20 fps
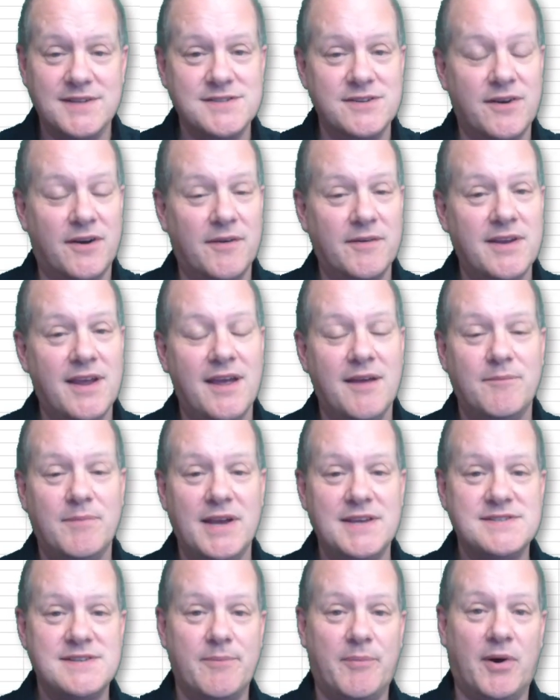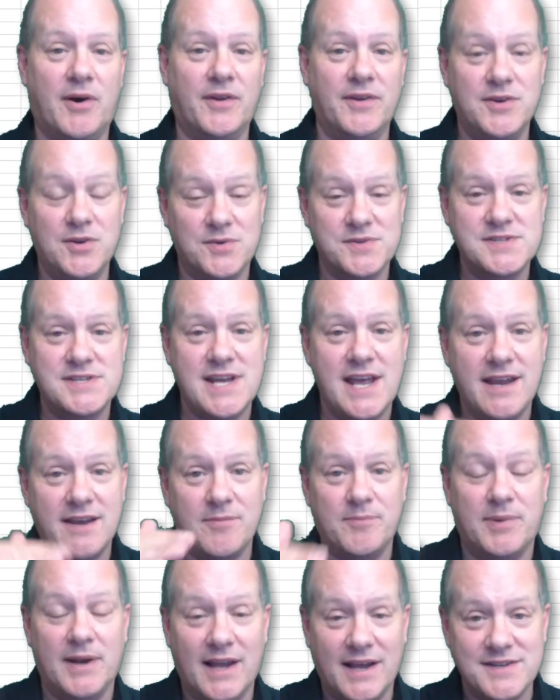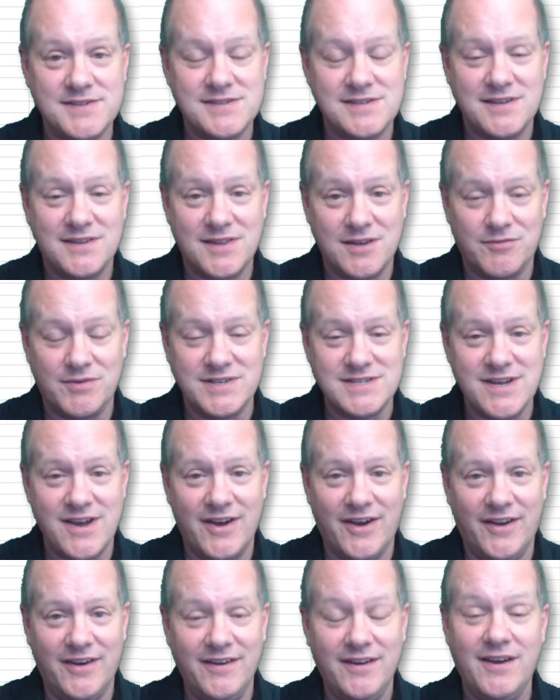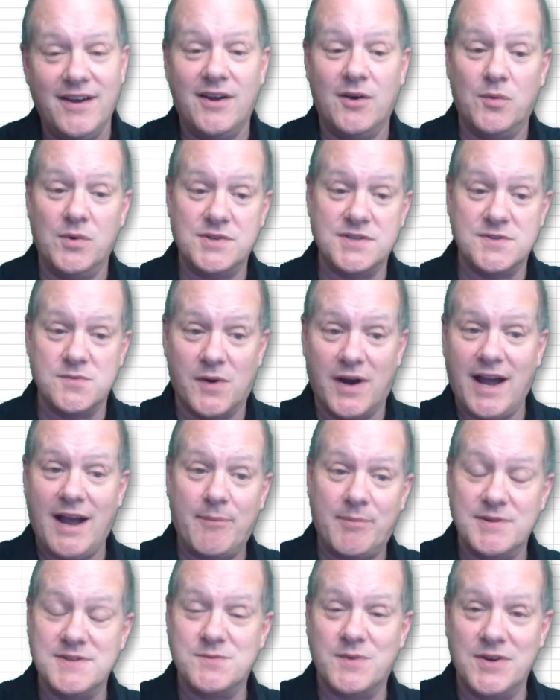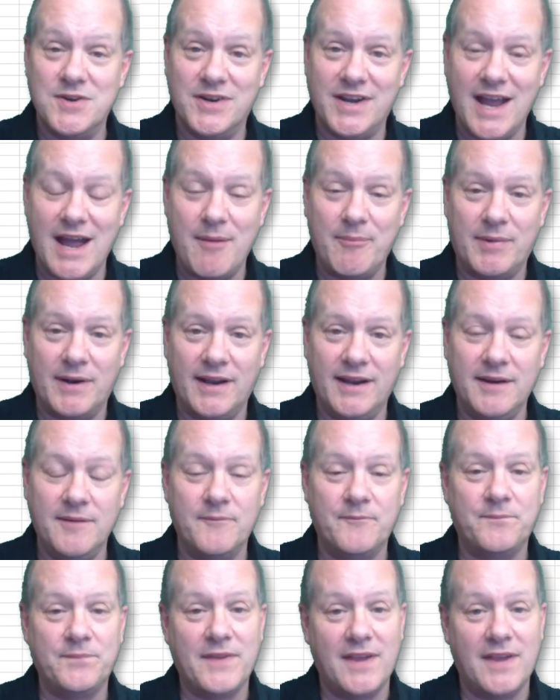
It's not based upon your stake plus the return, which is what happens when you're gambling.